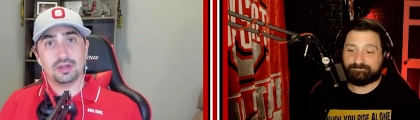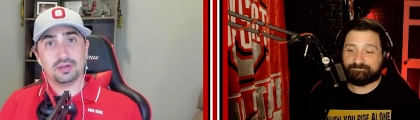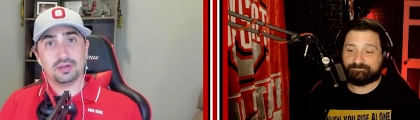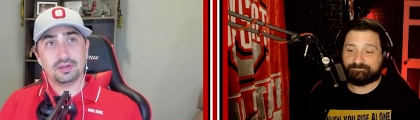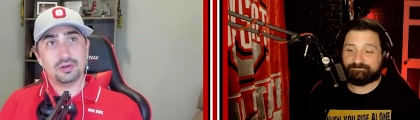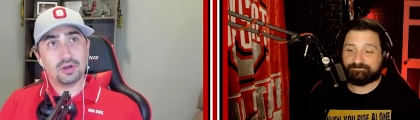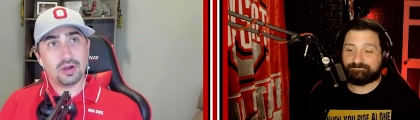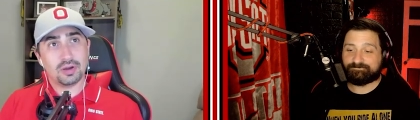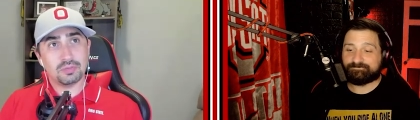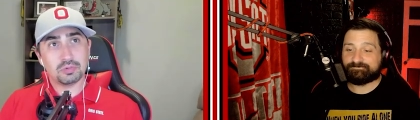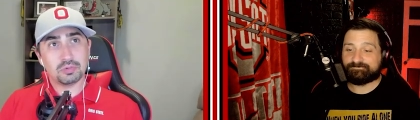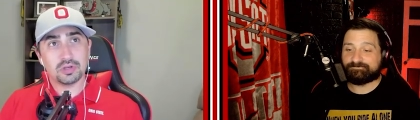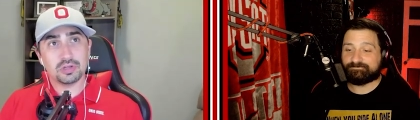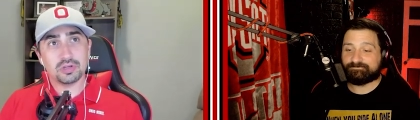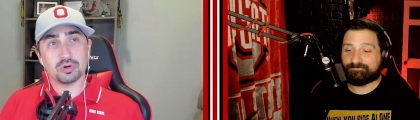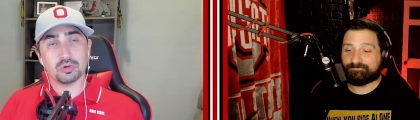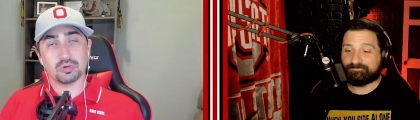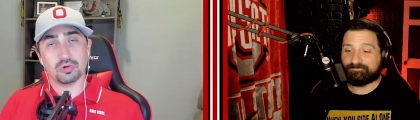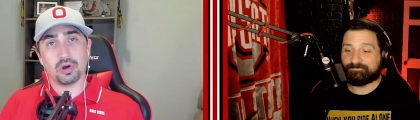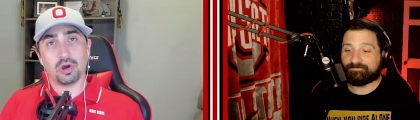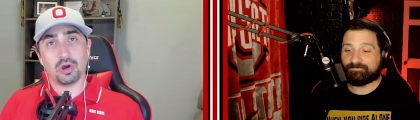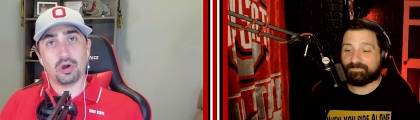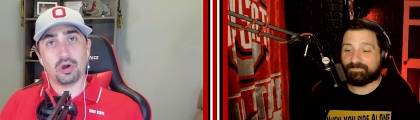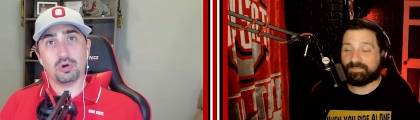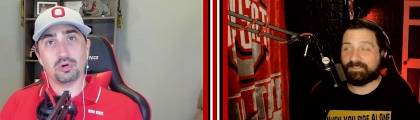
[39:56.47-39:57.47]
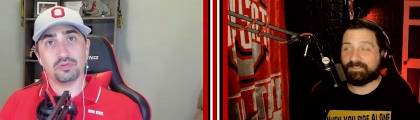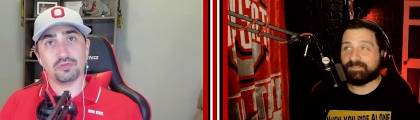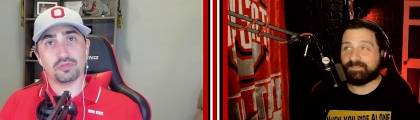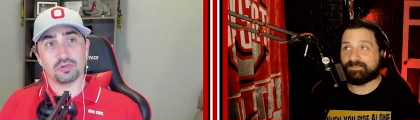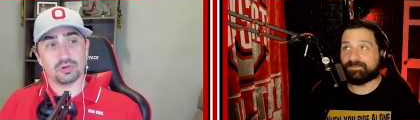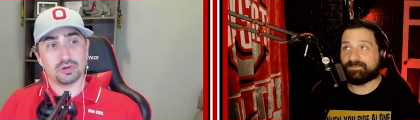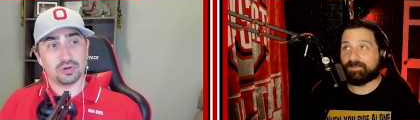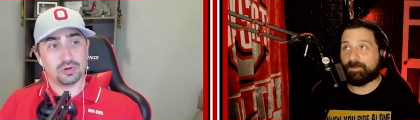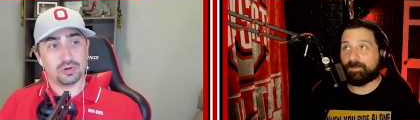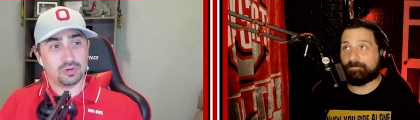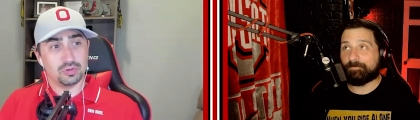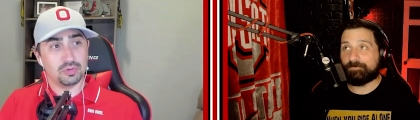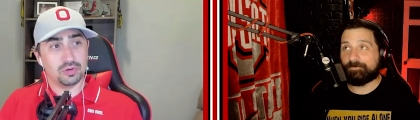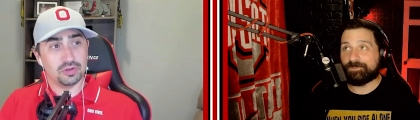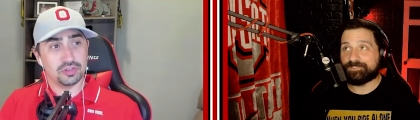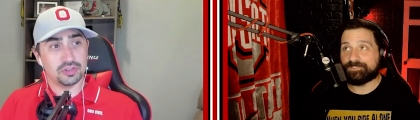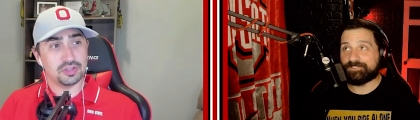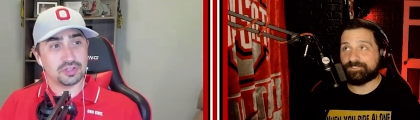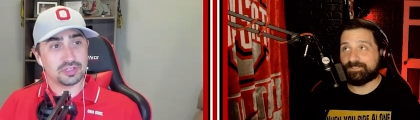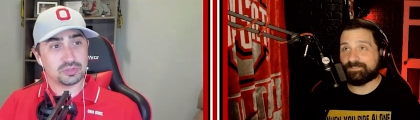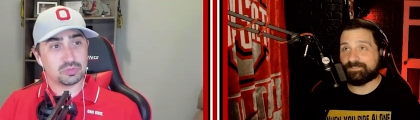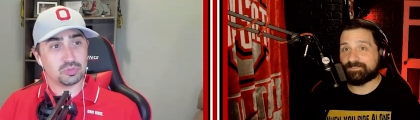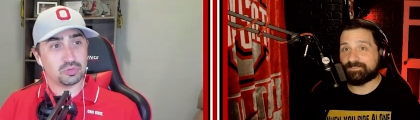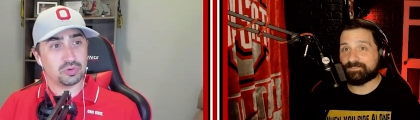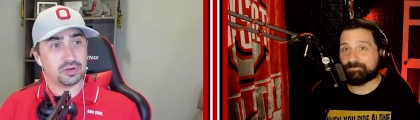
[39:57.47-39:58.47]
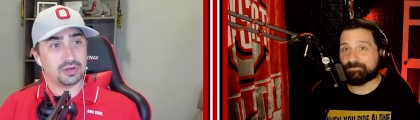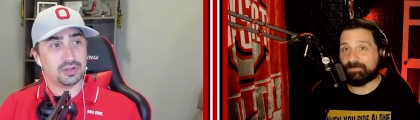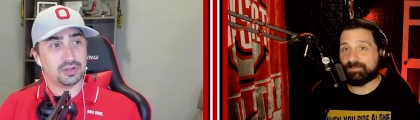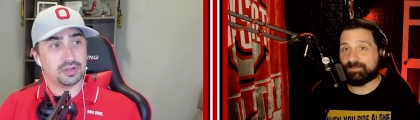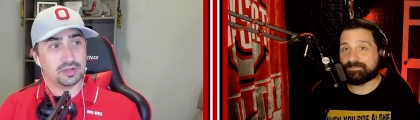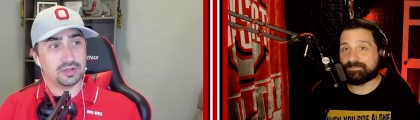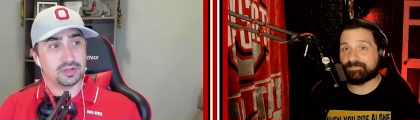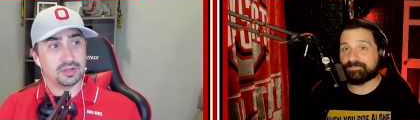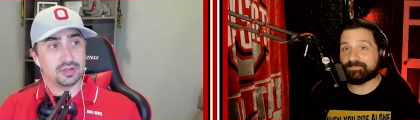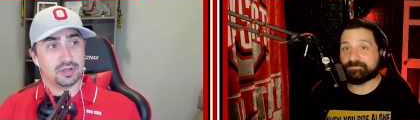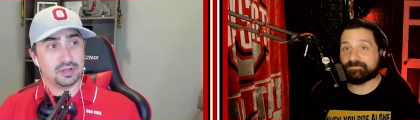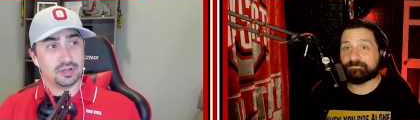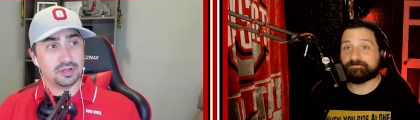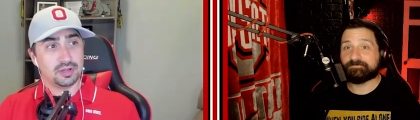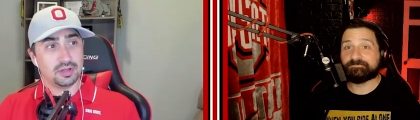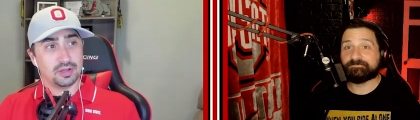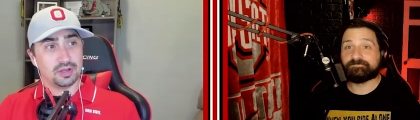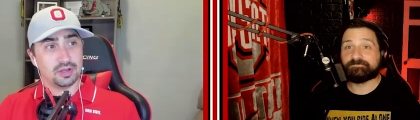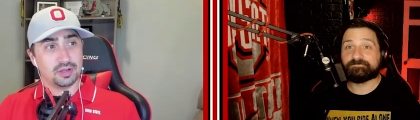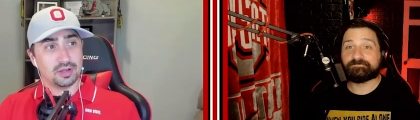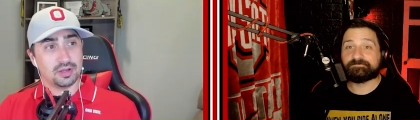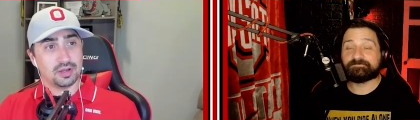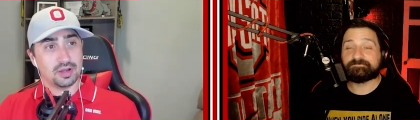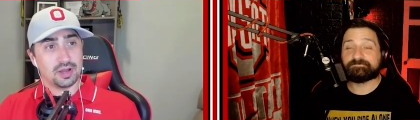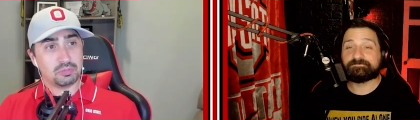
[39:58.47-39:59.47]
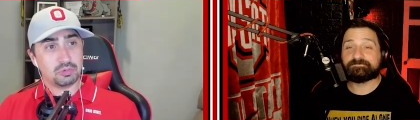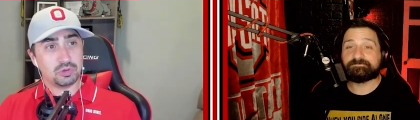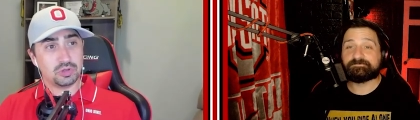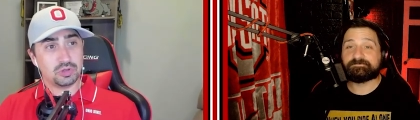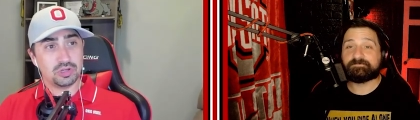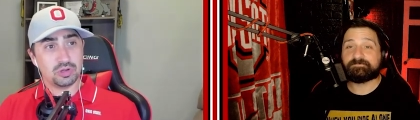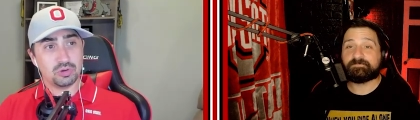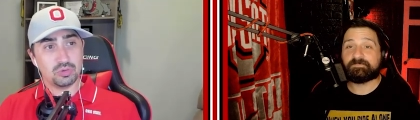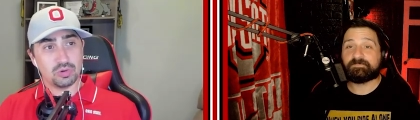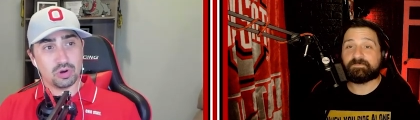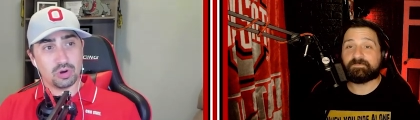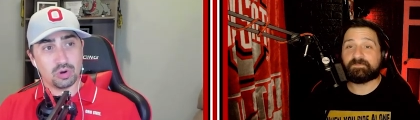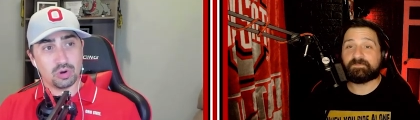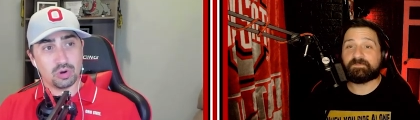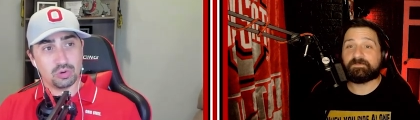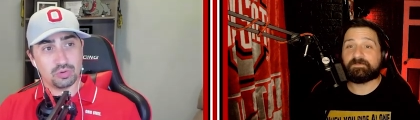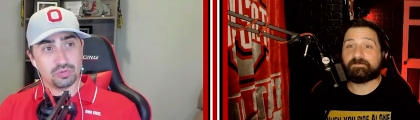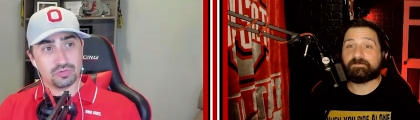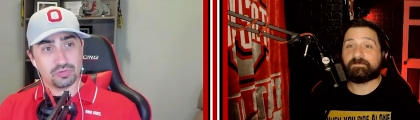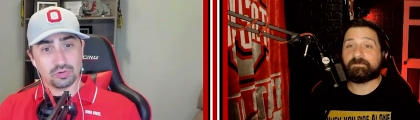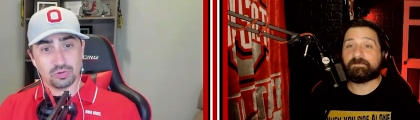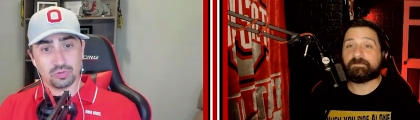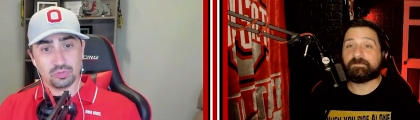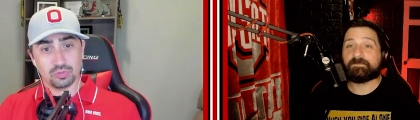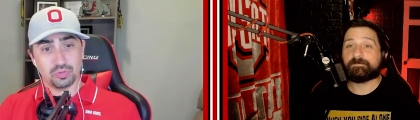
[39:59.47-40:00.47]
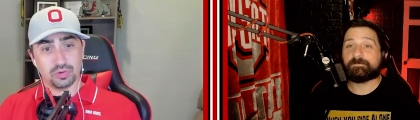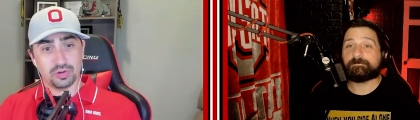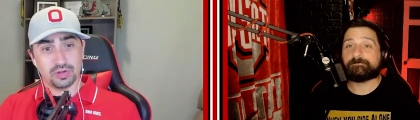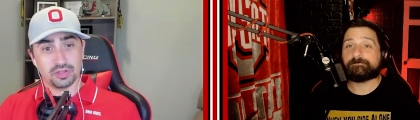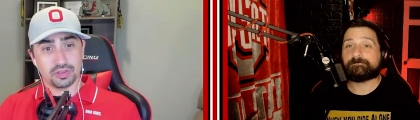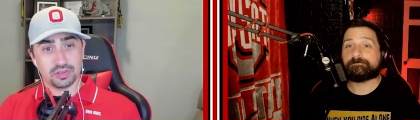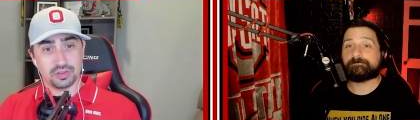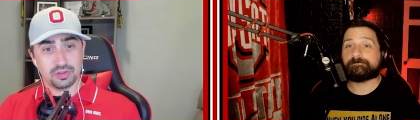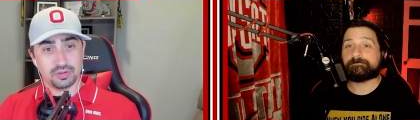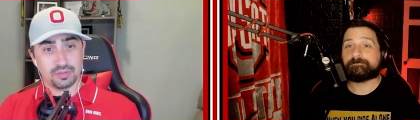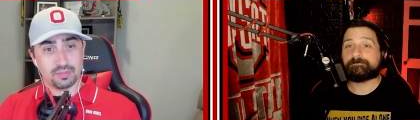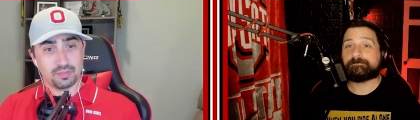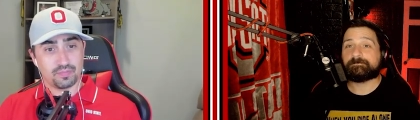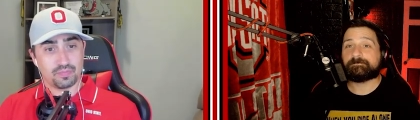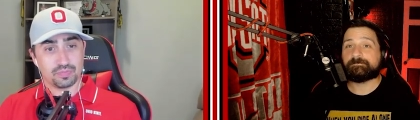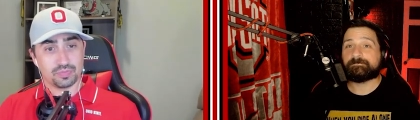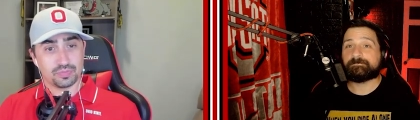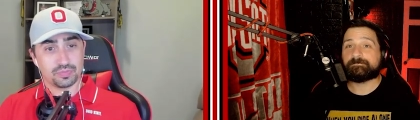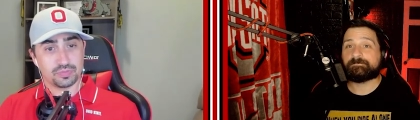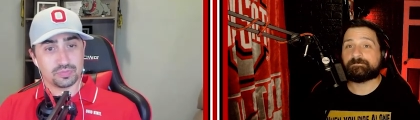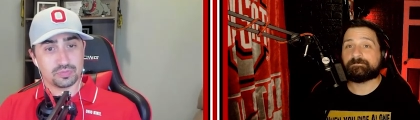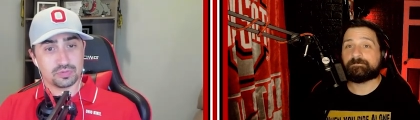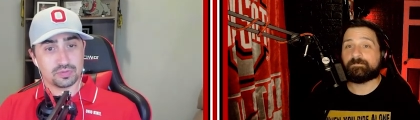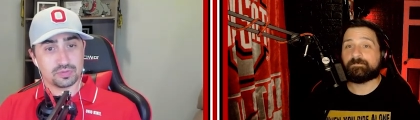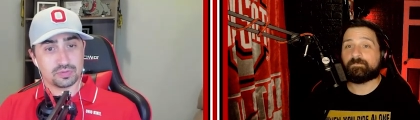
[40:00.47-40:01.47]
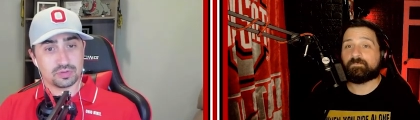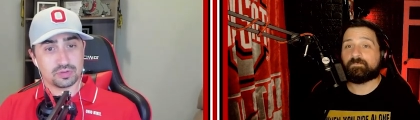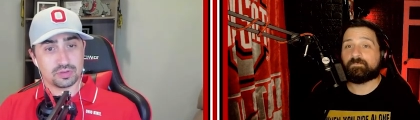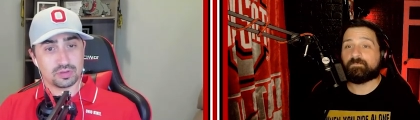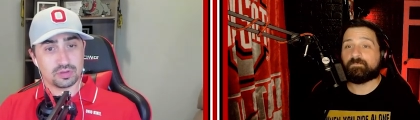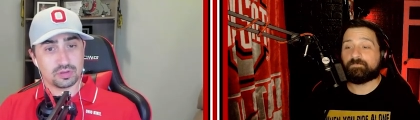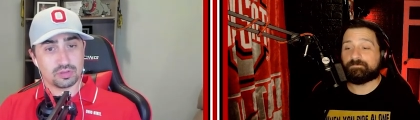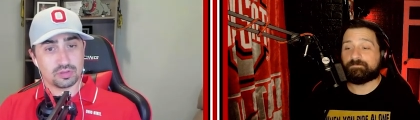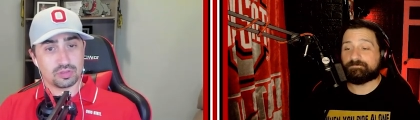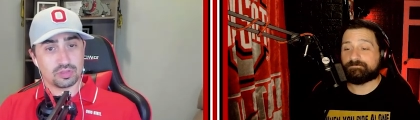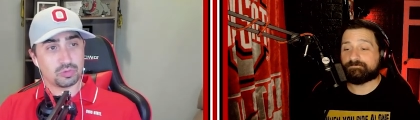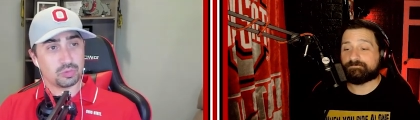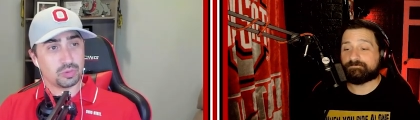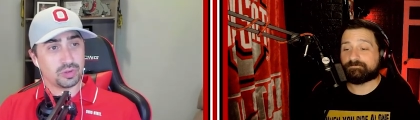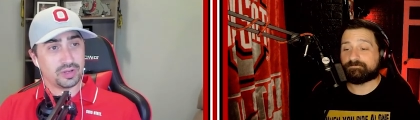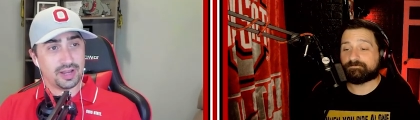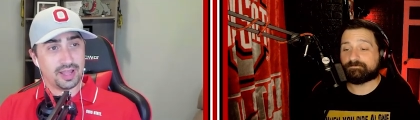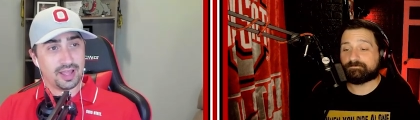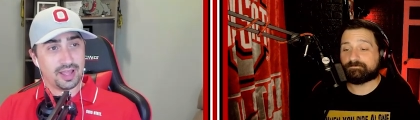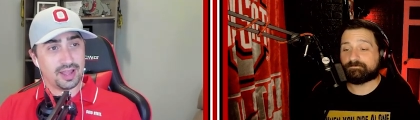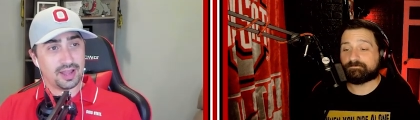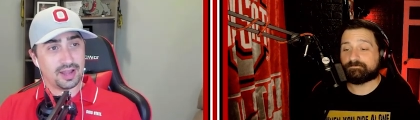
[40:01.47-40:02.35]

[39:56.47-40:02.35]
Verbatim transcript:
Speaker 1: You know, I'm going to go over. Appreciated spikes. One. I'm going to go over with three and a